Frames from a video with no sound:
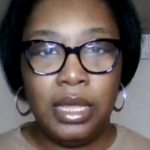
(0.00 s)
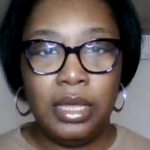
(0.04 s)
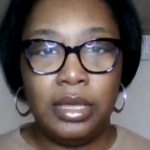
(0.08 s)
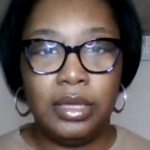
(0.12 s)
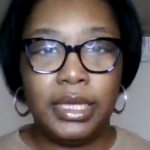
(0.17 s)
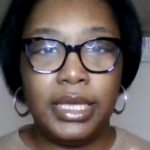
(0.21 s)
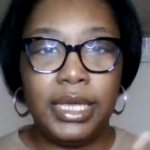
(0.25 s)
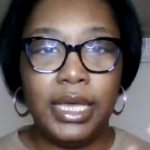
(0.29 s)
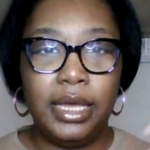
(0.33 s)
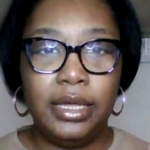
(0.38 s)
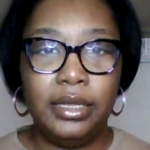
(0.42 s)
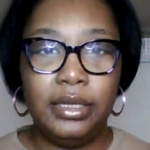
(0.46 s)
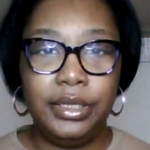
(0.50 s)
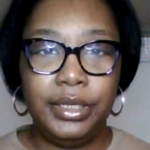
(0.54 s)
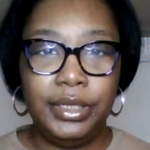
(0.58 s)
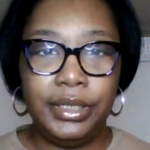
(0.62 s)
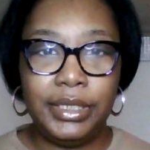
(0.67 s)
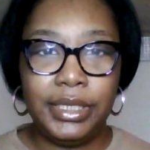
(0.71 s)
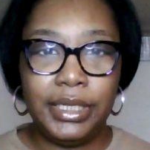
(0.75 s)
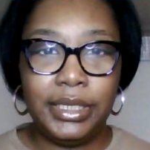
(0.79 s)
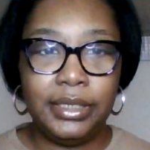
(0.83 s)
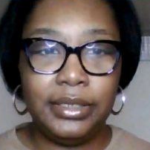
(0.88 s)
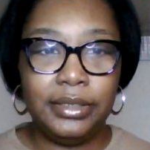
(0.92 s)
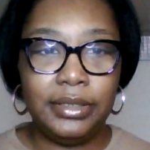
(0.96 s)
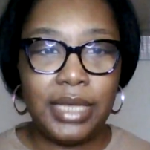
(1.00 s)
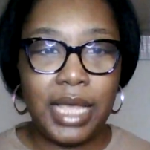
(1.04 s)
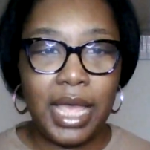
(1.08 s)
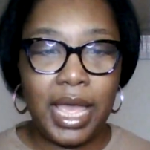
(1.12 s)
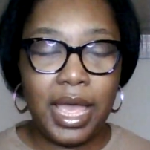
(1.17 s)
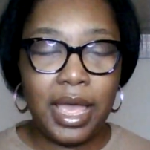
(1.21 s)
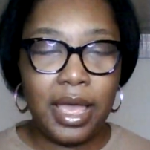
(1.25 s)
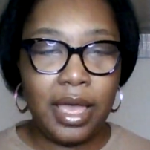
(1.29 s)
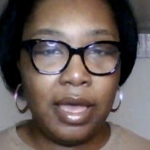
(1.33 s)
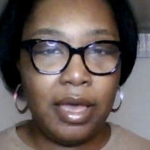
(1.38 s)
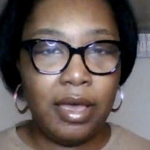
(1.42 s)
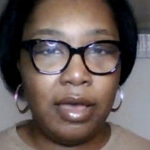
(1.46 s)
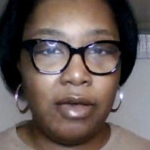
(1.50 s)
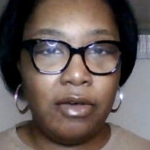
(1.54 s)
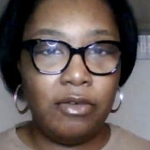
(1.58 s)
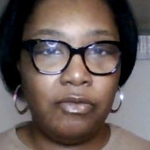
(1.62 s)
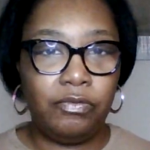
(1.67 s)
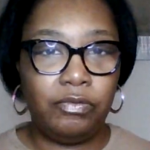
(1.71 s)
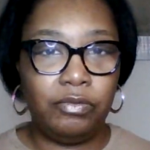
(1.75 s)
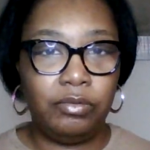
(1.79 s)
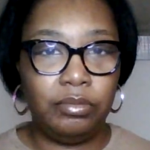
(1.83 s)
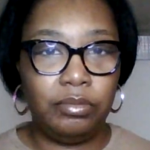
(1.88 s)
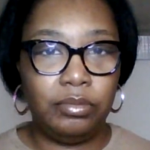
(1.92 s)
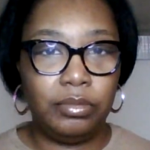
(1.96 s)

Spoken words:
Kelly didn't have